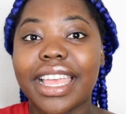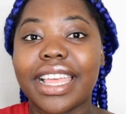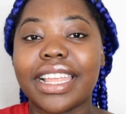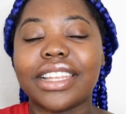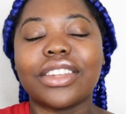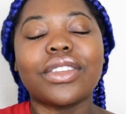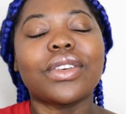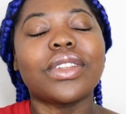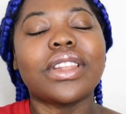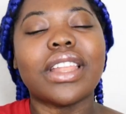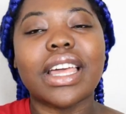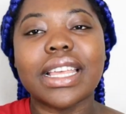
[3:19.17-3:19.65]

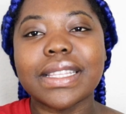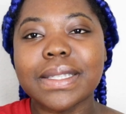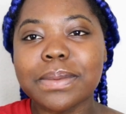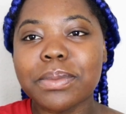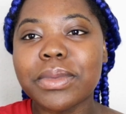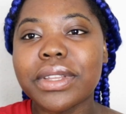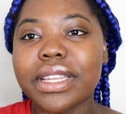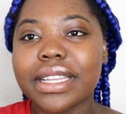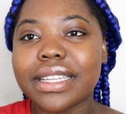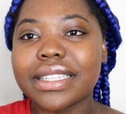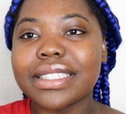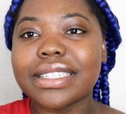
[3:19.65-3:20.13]
Not last
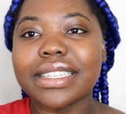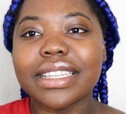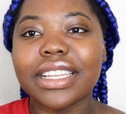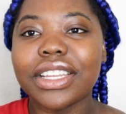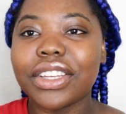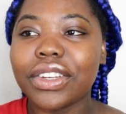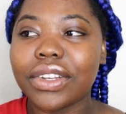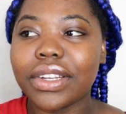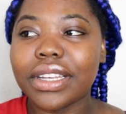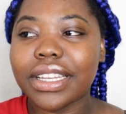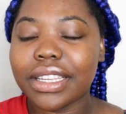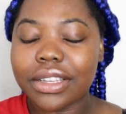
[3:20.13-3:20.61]
minute,
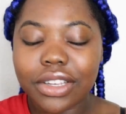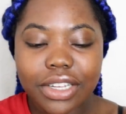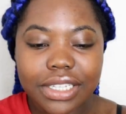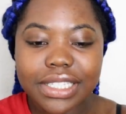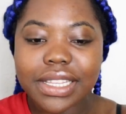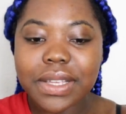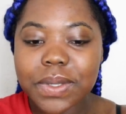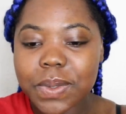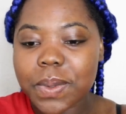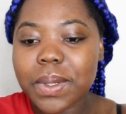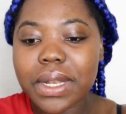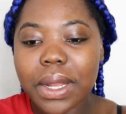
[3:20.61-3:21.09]
literally, because
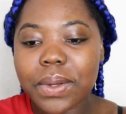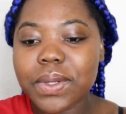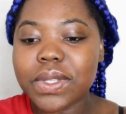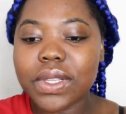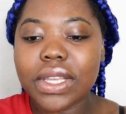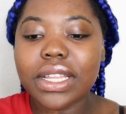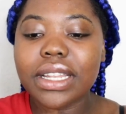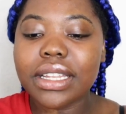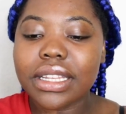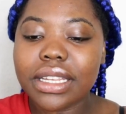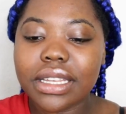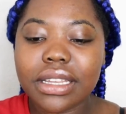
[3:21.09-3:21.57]
that's when I was
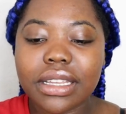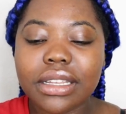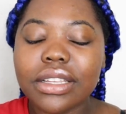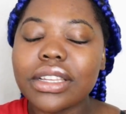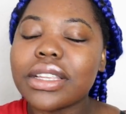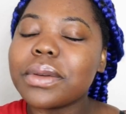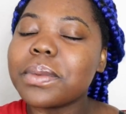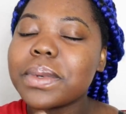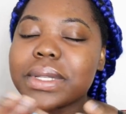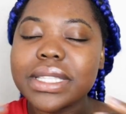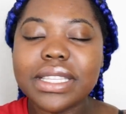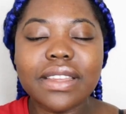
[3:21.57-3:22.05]
gonna,
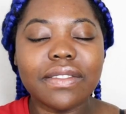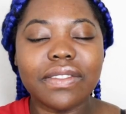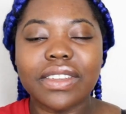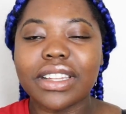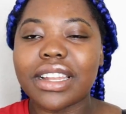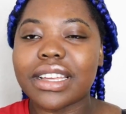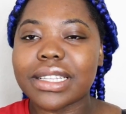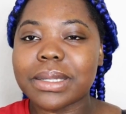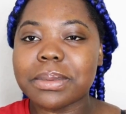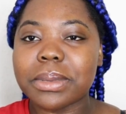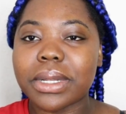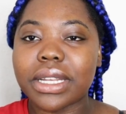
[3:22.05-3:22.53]
it wasn't even
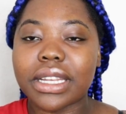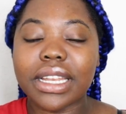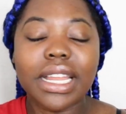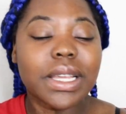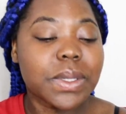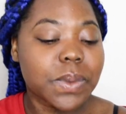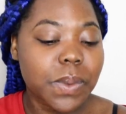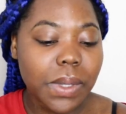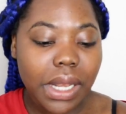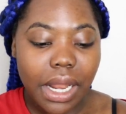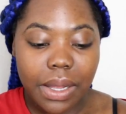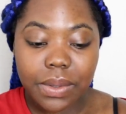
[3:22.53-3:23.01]
last minute,
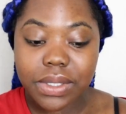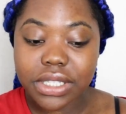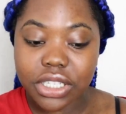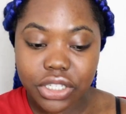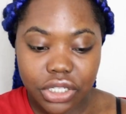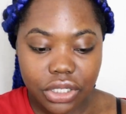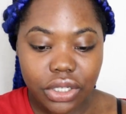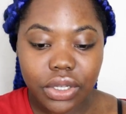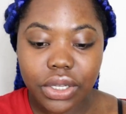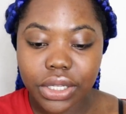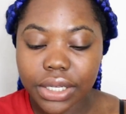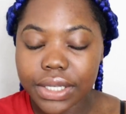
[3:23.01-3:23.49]
that's when I was
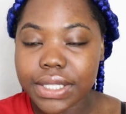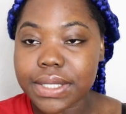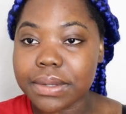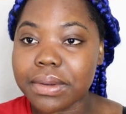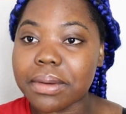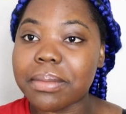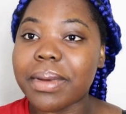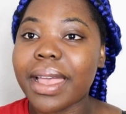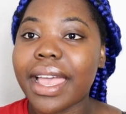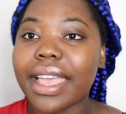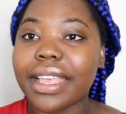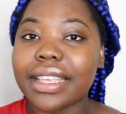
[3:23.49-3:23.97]
actually gonna do
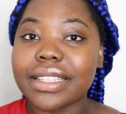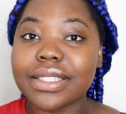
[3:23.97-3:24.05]
it by.